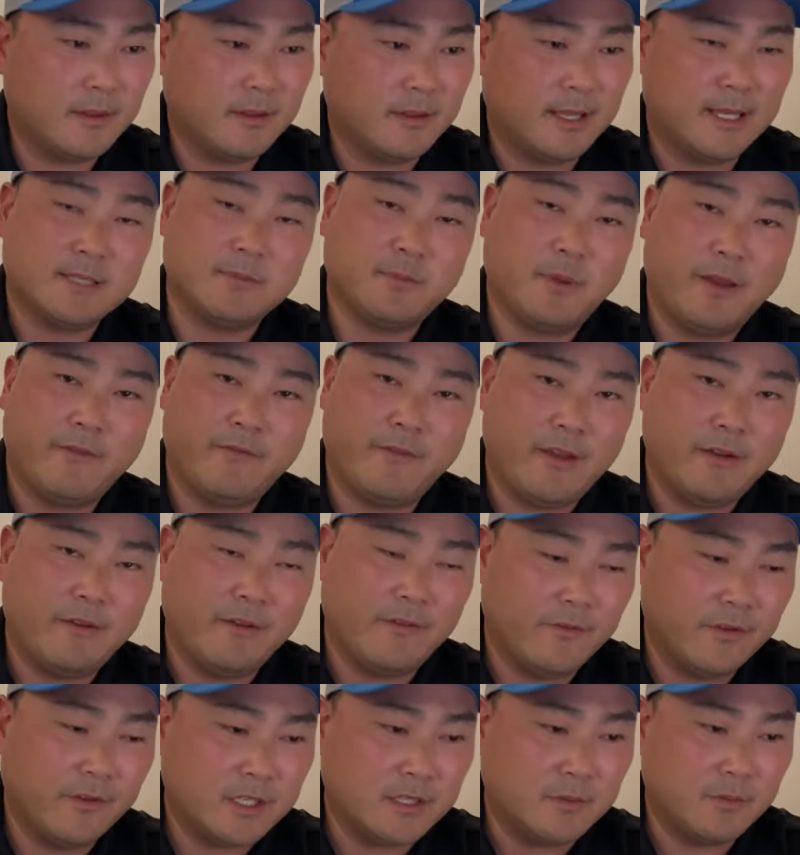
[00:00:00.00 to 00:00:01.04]
That's my
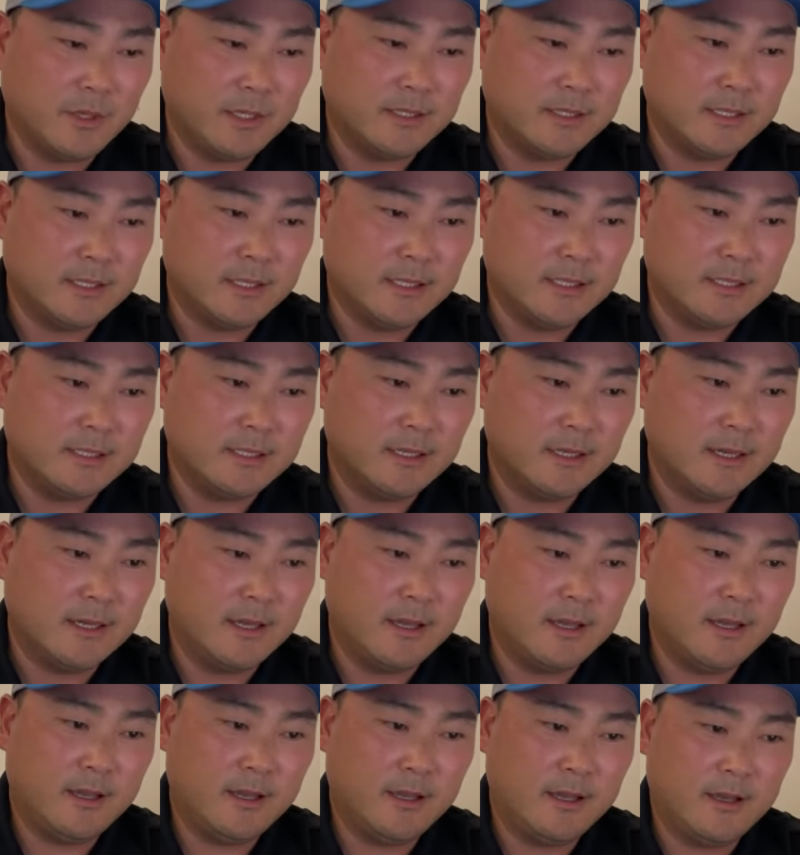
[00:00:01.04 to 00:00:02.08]
favorite fish species.
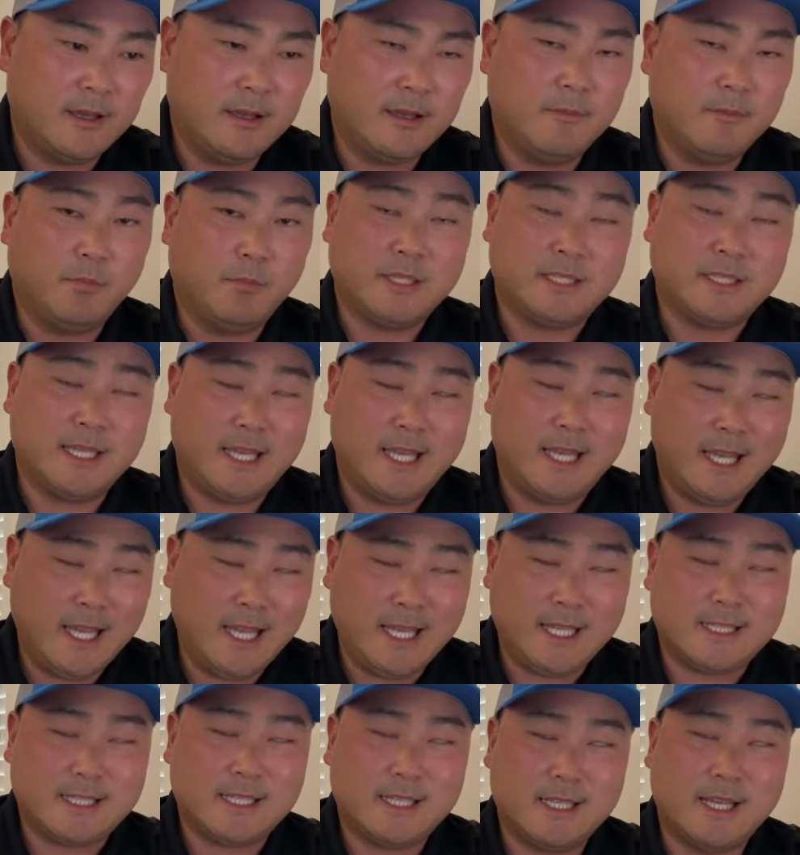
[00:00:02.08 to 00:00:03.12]
But to
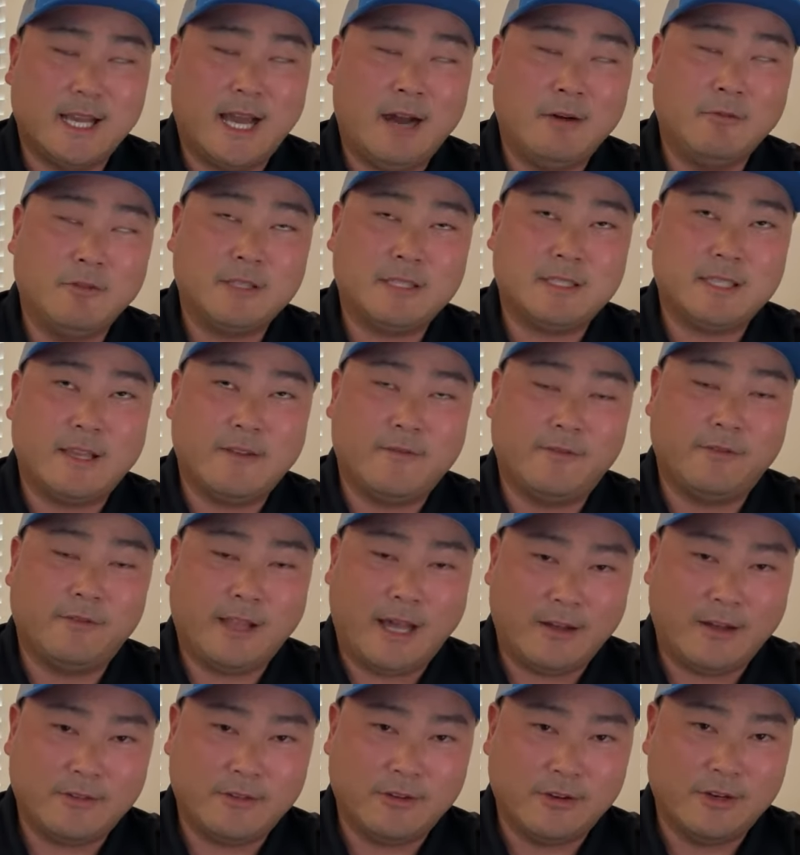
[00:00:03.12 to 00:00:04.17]
eat, I would say
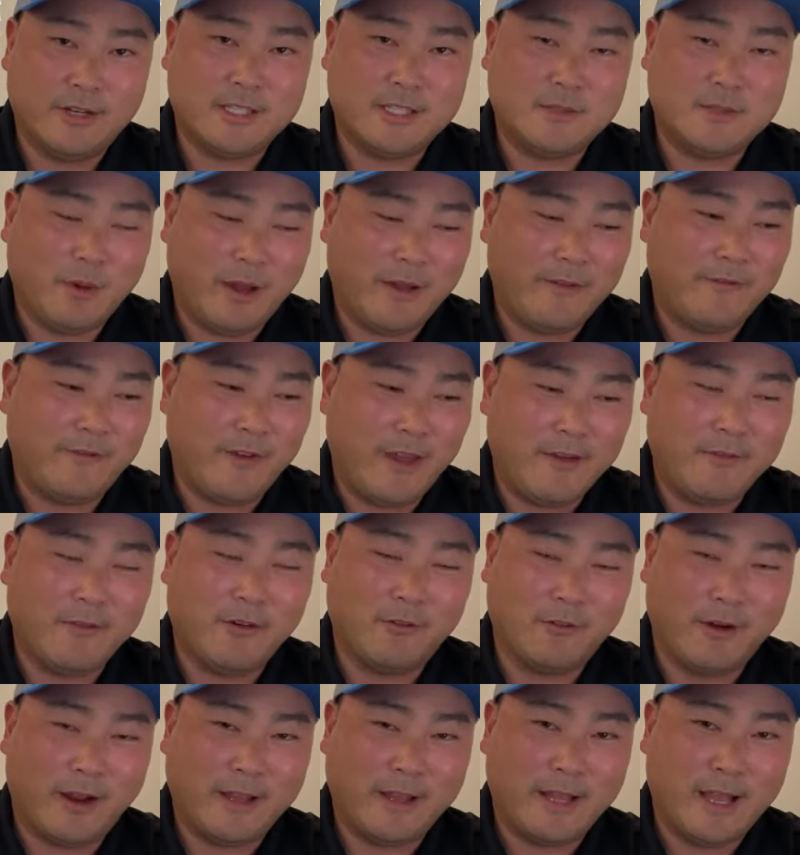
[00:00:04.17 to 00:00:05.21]
flounder is my
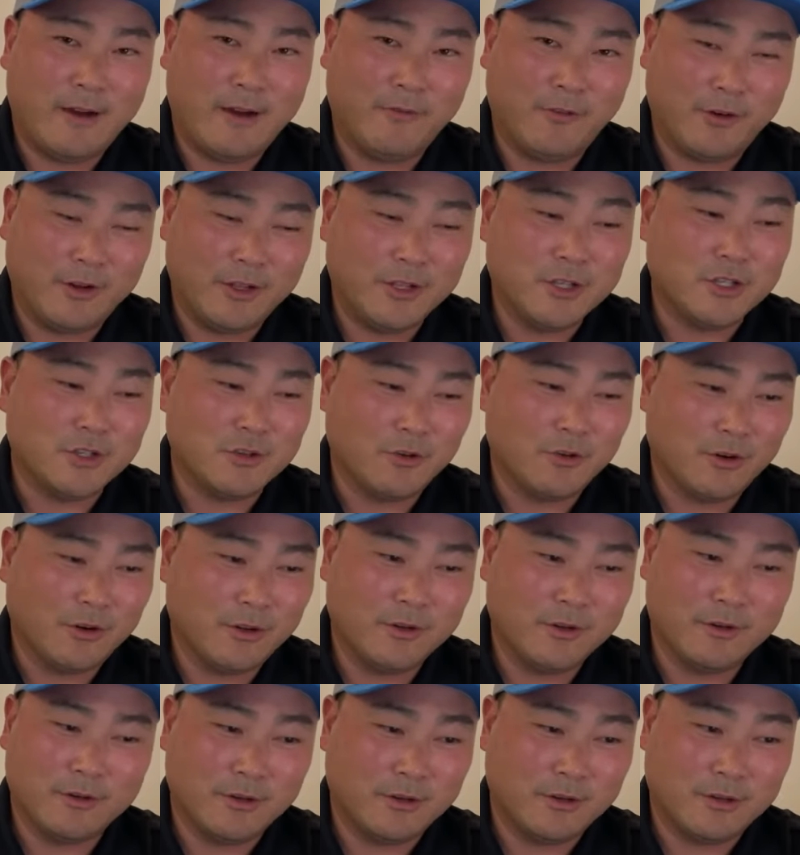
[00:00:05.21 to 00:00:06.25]
favorite right now. In short,
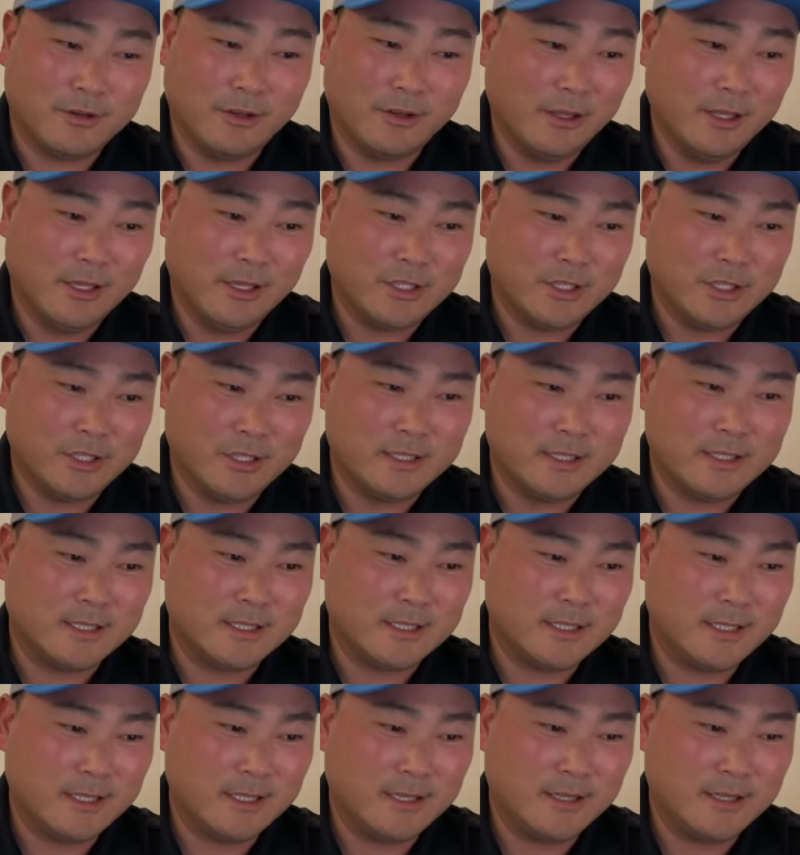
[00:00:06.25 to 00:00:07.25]
they're delicious.